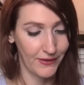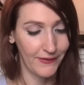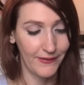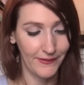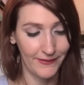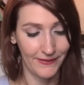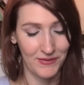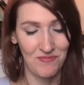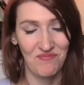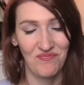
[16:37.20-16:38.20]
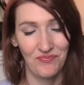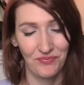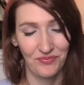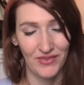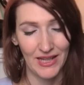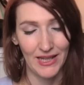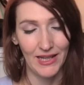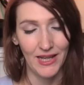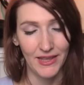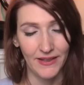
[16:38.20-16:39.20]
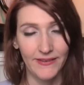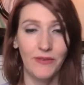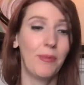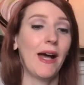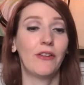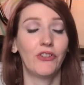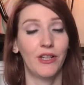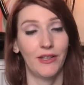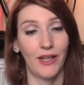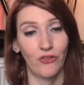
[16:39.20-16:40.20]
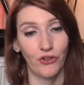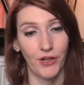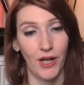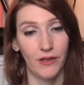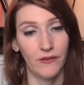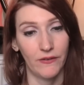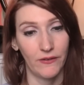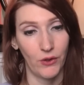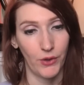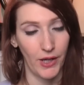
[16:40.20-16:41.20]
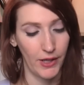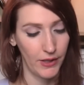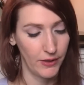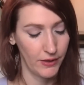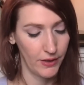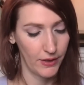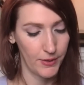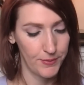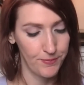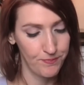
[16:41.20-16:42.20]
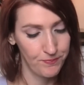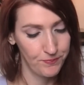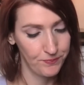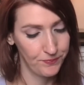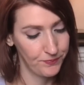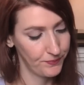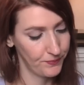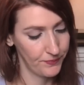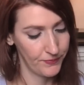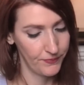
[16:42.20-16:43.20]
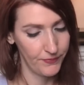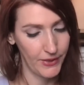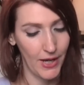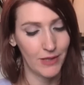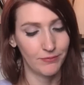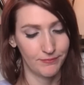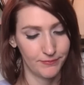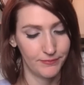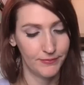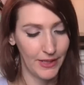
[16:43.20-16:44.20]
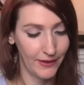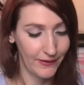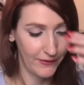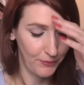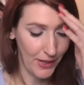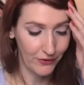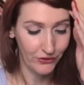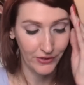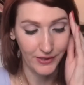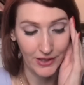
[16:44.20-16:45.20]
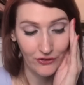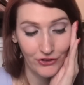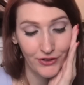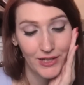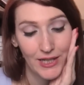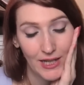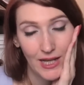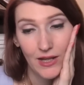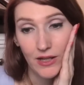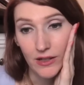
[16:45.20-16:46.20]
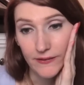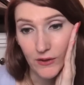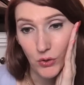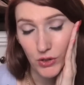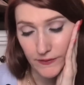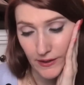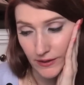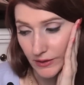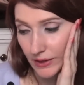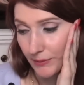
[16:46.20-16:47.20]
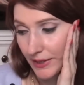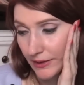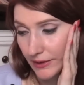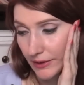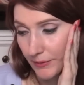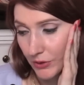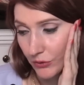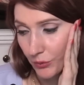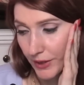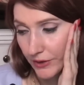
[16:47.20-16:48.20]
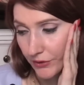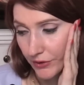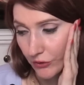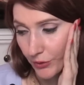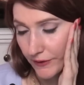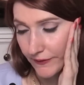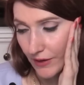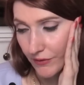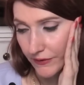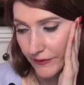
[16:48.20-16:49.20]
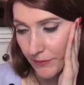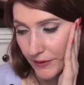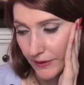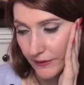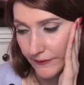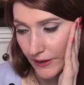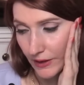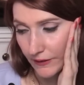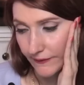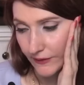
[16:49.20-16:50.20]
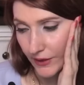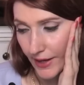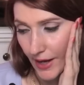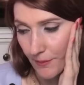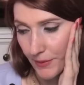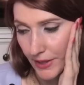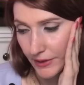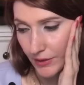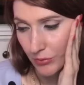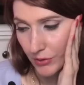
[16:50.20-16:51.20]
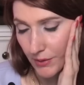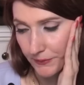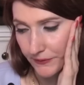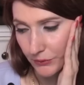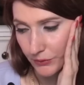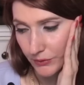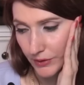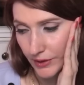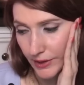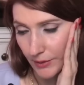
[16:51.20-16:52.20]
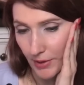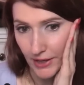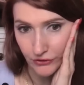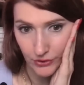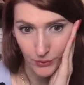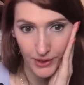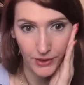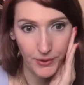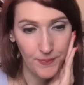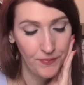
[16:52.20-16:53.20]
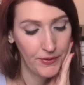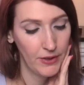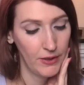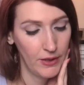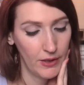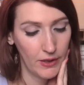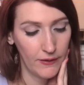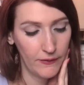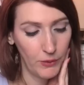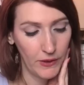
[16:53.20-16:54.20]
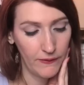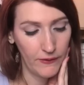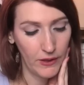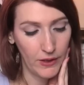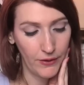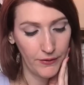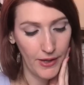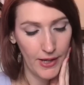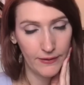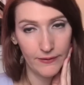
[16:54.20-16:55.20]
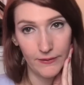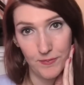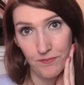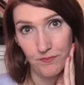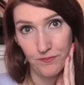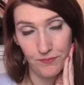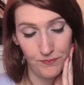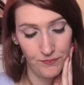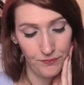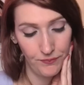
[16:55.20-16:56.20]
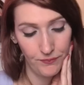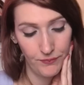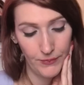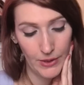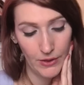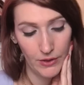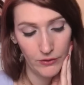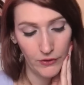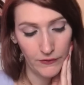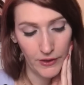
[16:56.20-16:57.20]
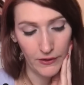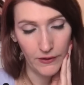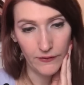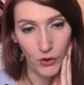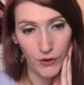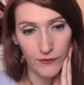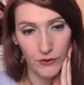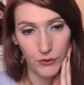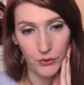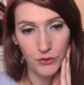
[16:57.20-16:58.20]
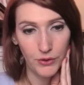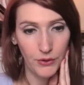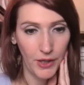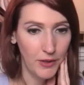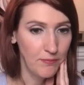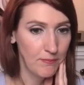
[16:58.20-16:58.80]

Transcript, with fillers: This is this is passionate nature, guys. Okay. Um, yeah, this passionate nature. So it looks like in the in the middle of the week there on the 27th, something suddenly is going to happen abrupt in a passionate way there because we can see here that, mm-hmm, just take these cards literal, okay?